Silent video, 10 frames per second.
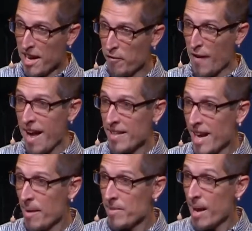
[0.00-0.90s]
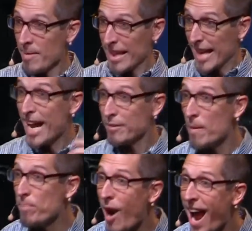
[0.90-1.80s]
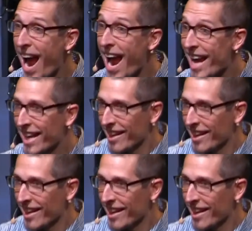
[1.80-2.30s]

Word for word: And finally, I'm, I'm like, hit the brake,